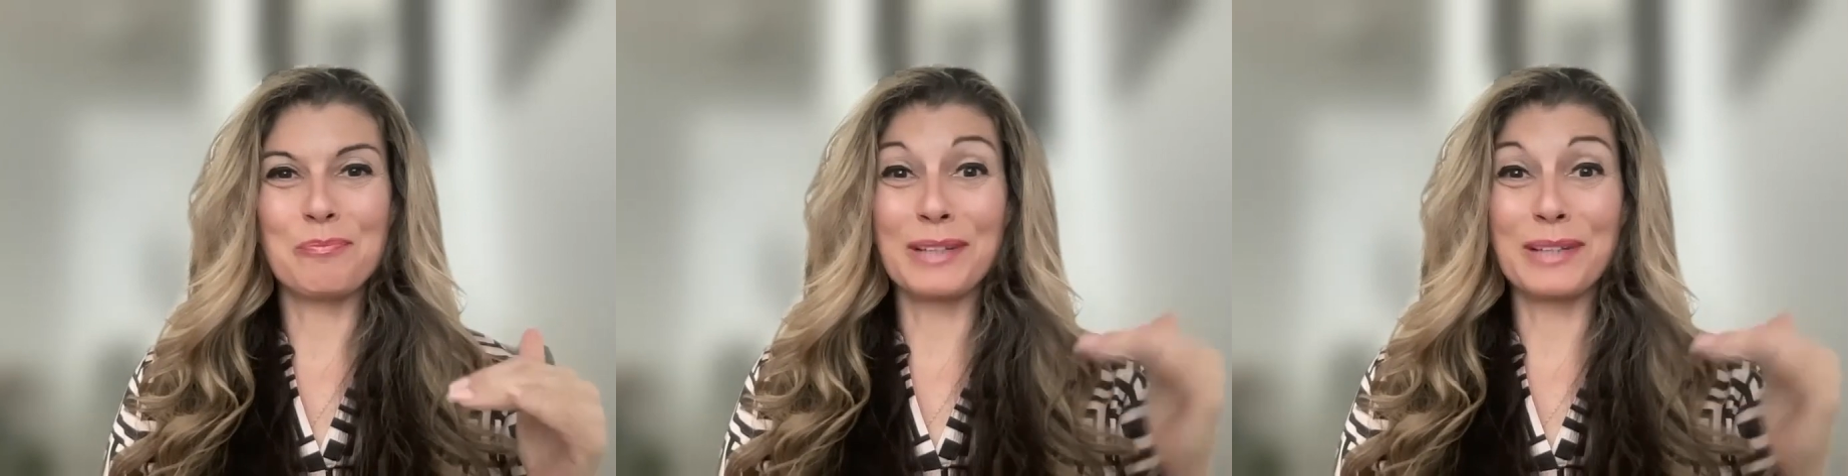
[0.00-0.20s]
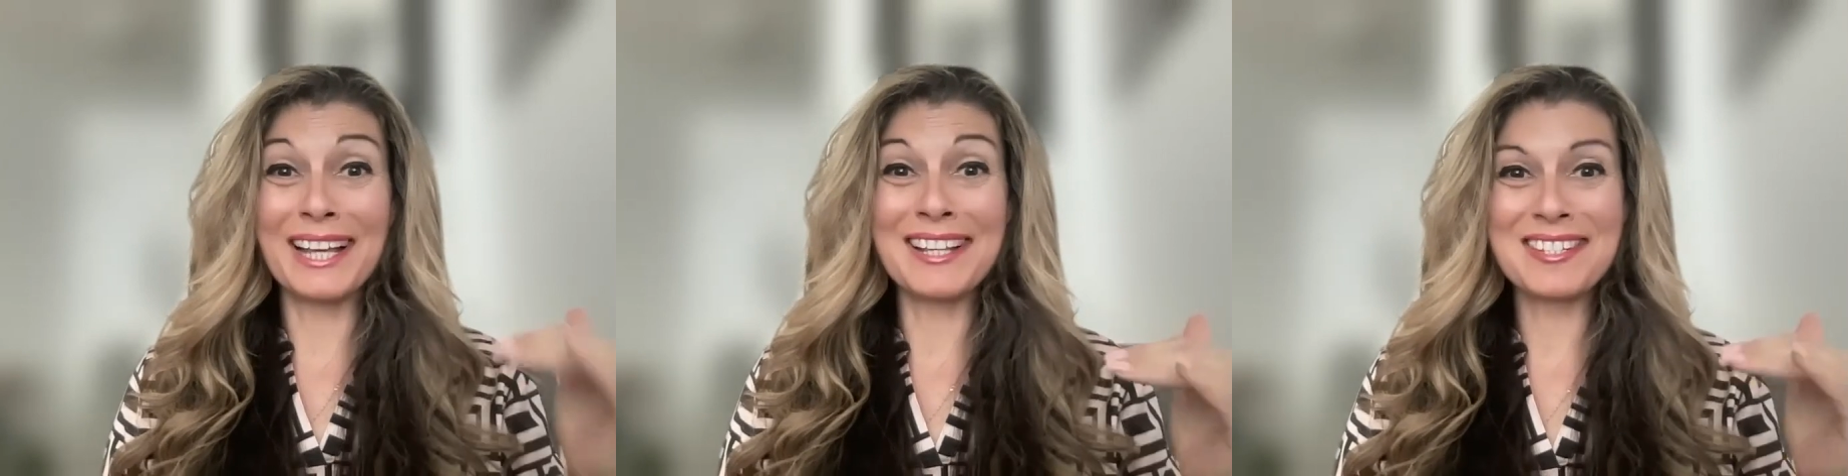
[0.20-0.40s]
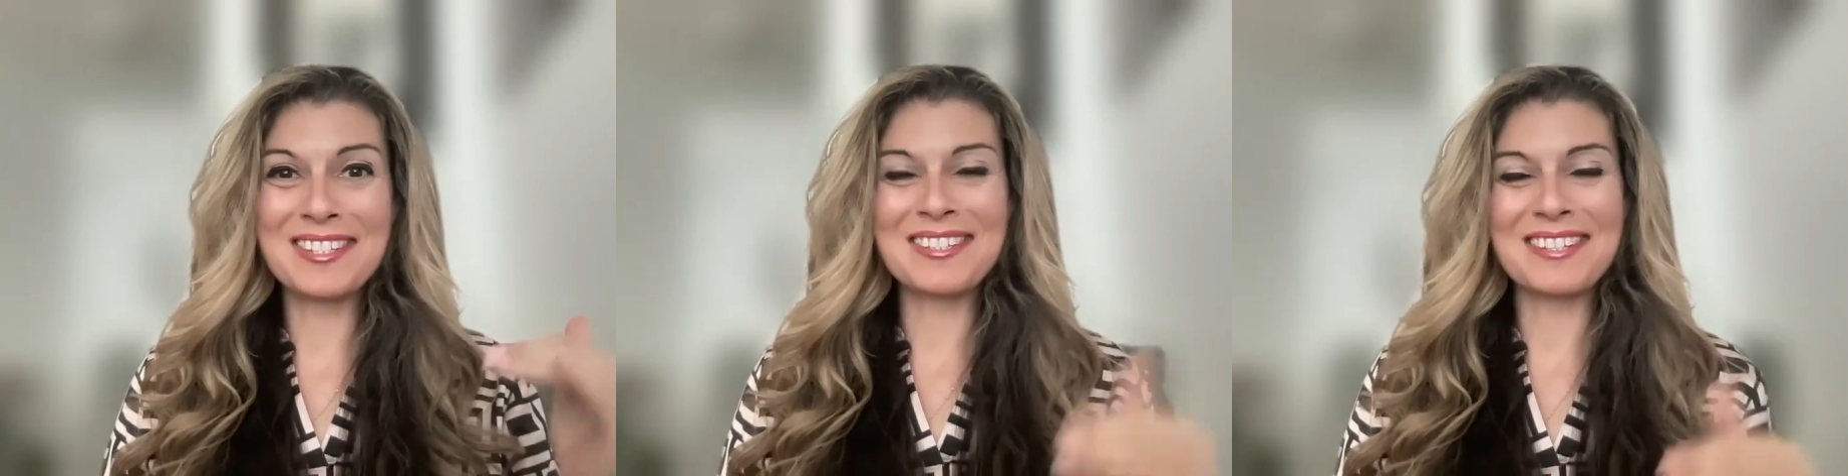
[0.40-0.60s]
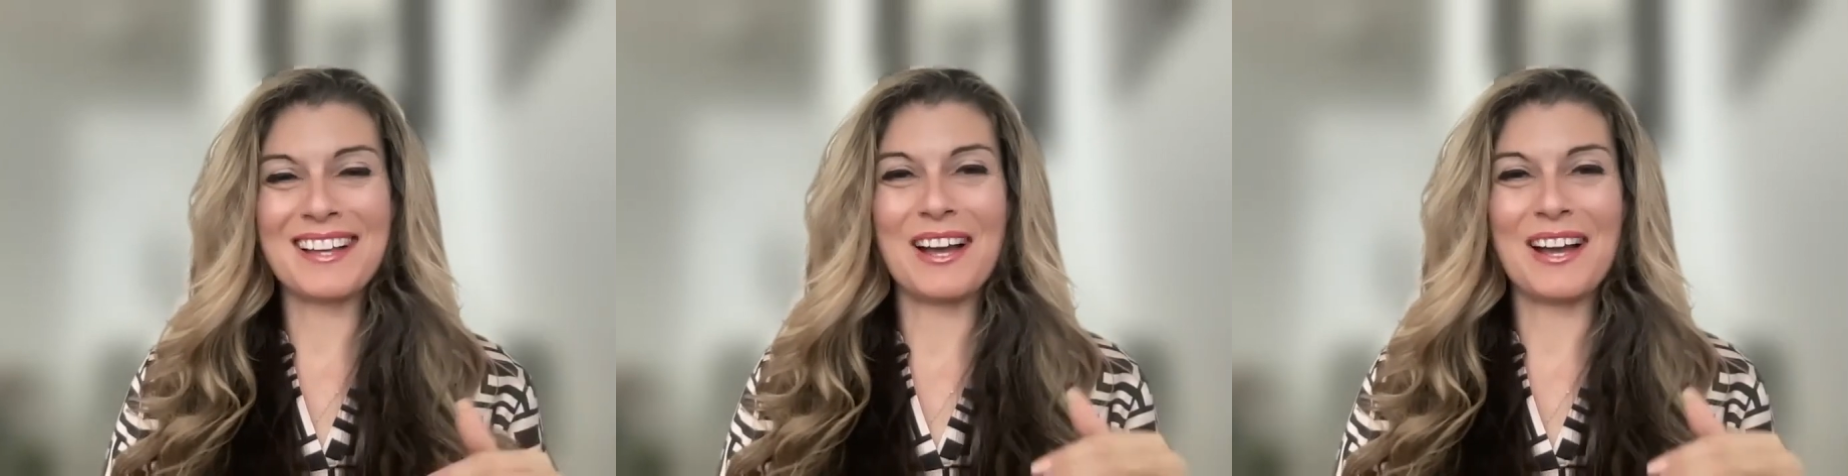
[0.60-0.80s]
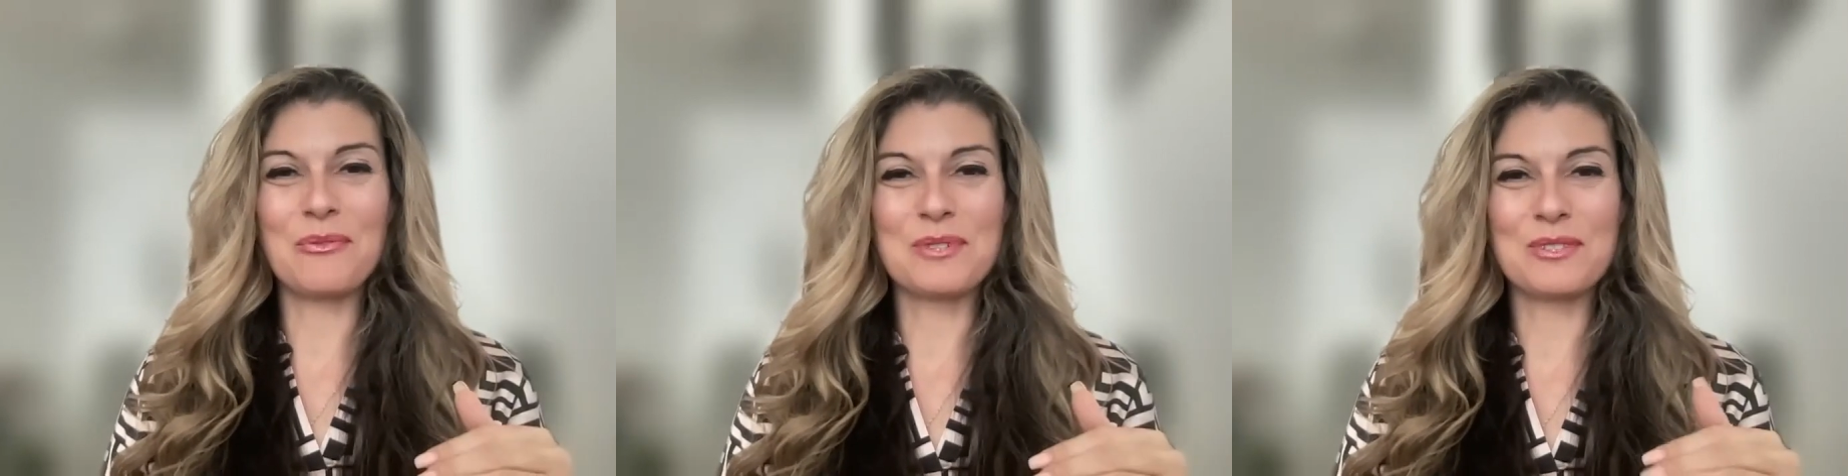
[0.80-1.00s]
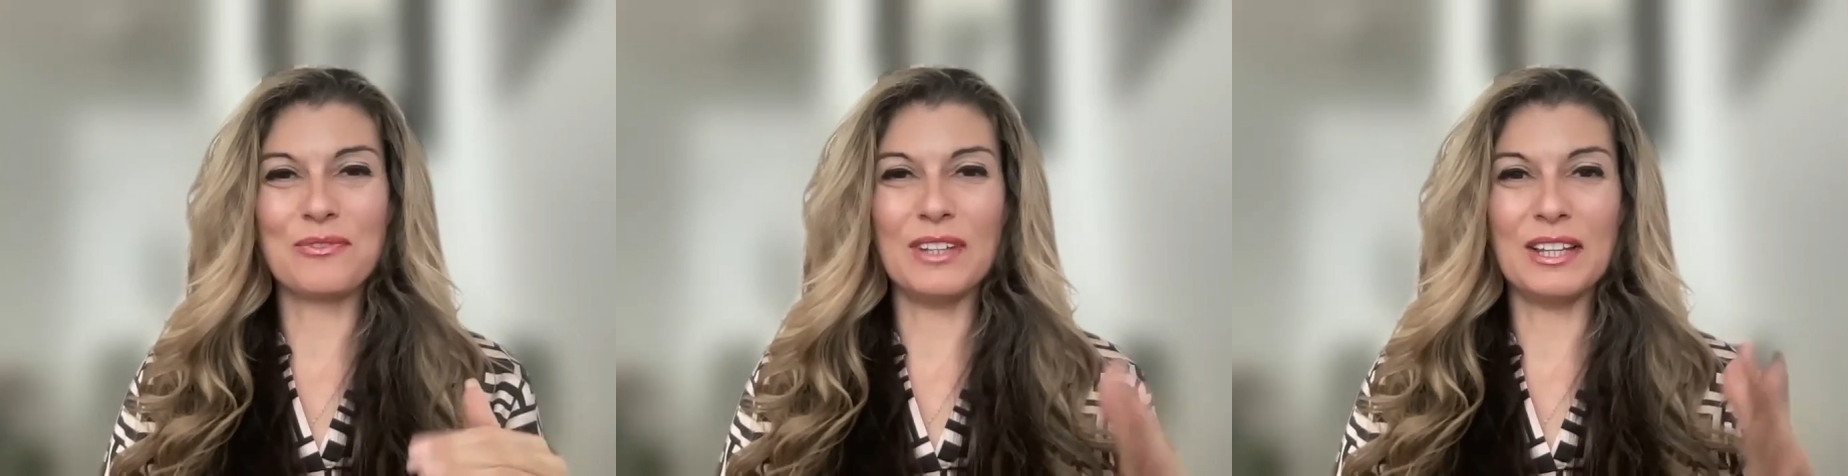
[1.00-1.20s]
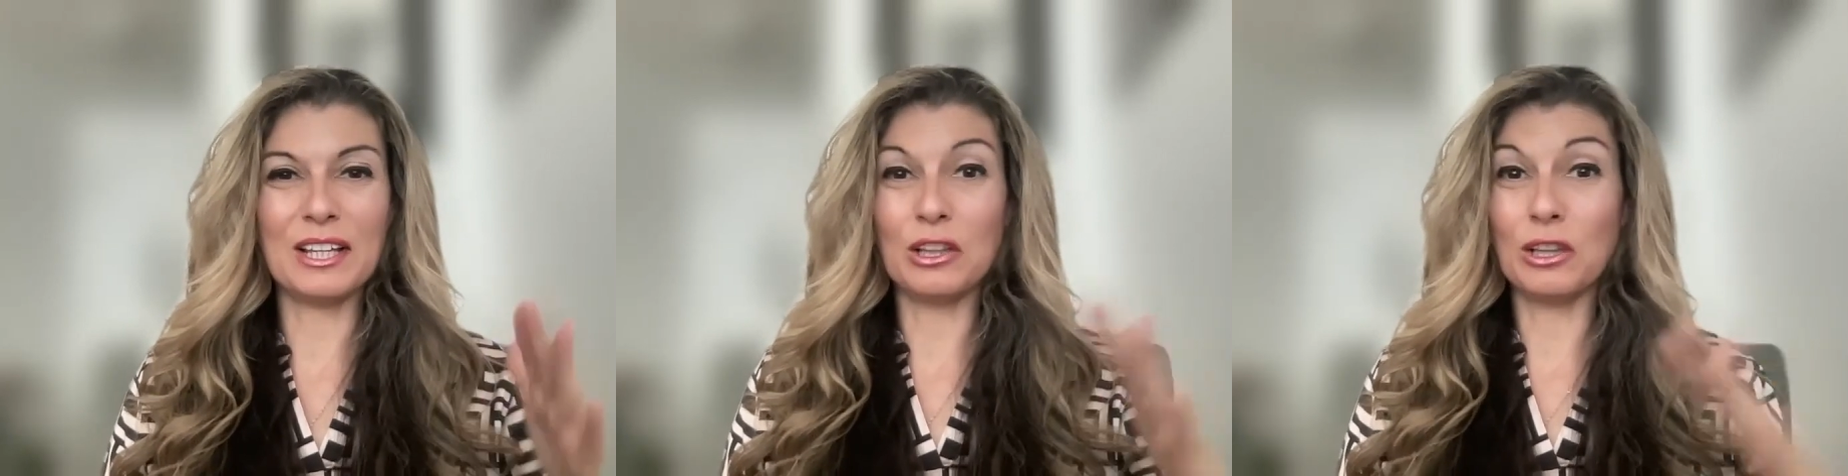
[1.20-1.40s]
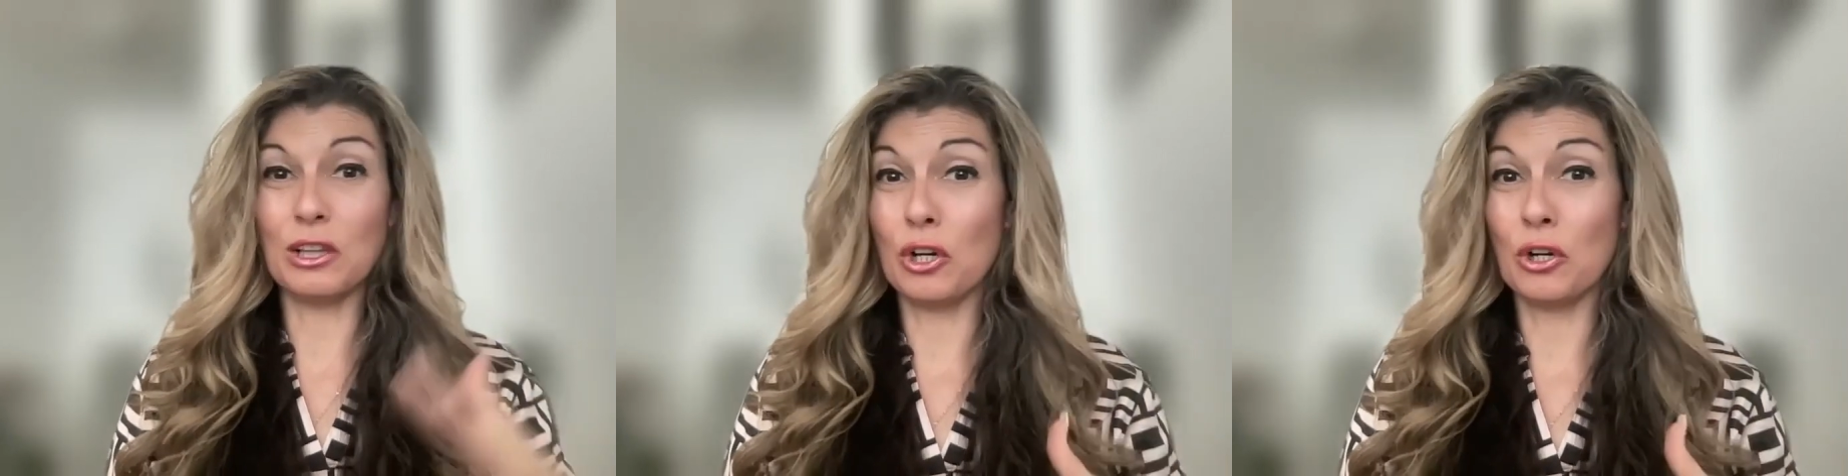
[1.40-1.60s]
place. I was
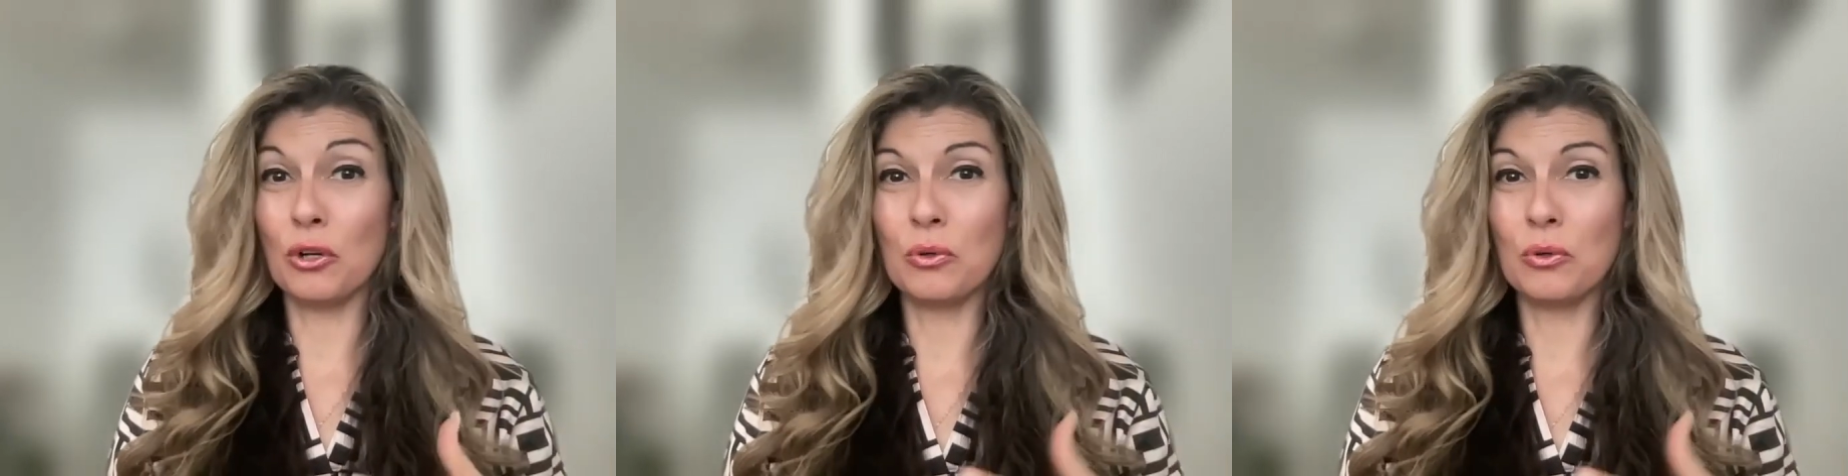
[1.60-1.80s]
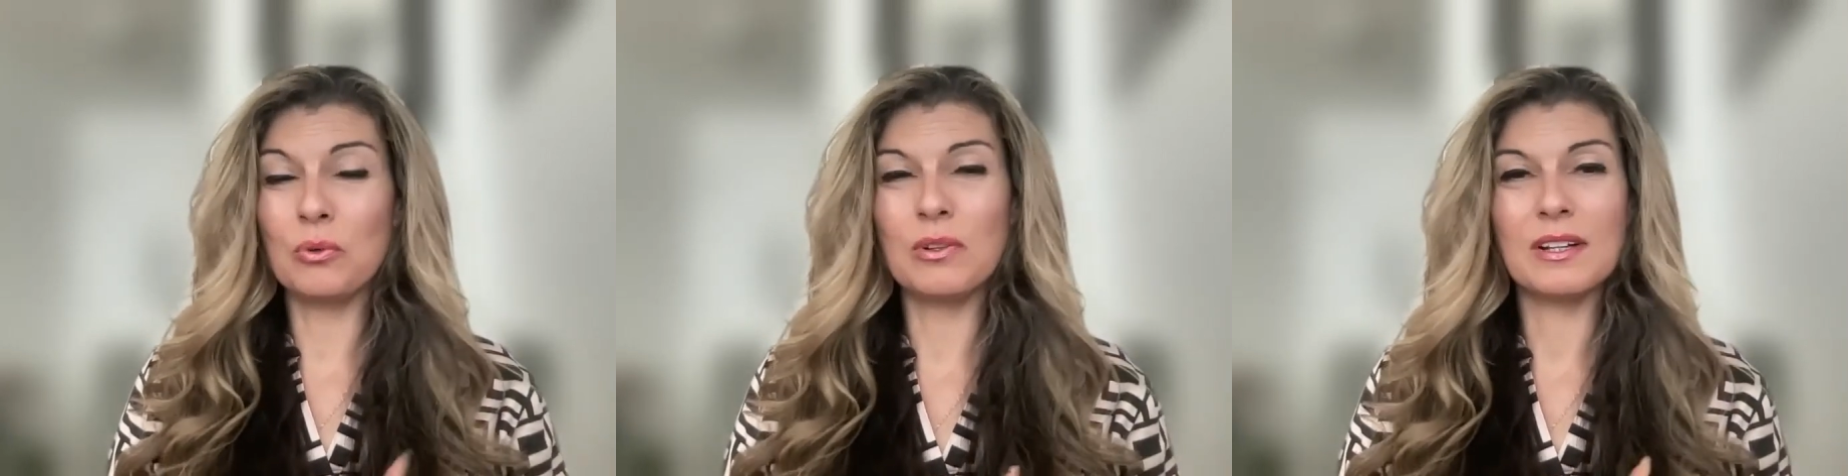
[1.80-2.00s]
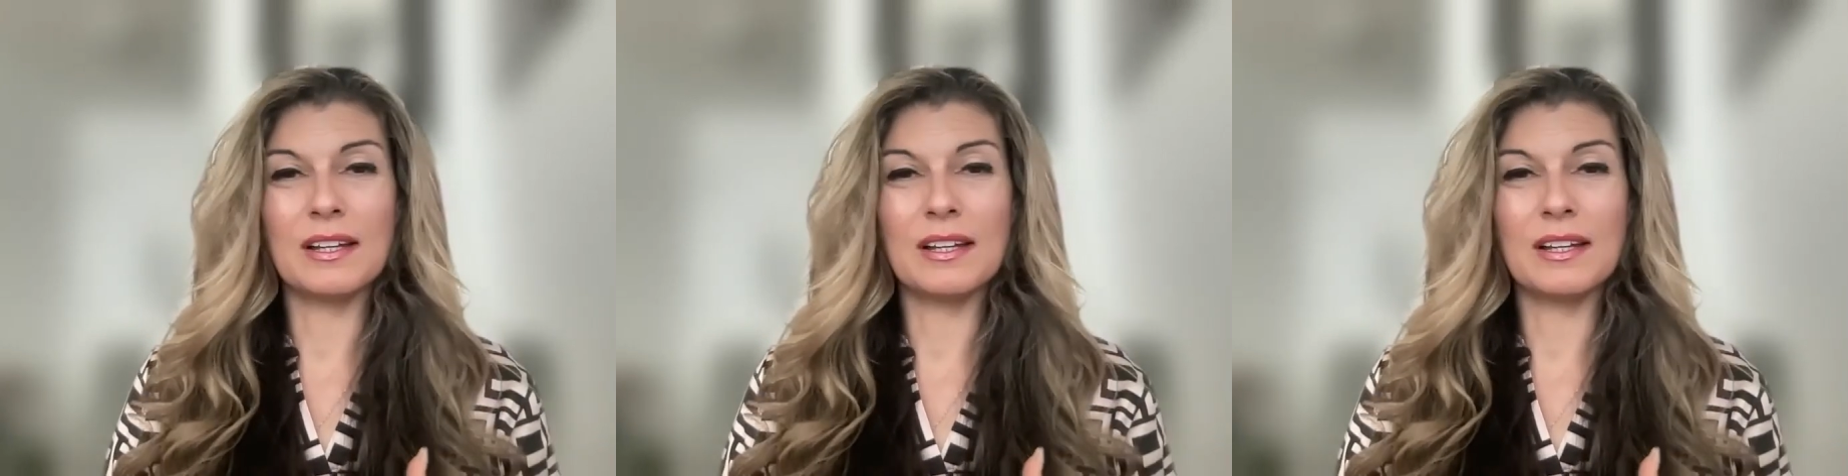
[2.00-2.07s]
feeling low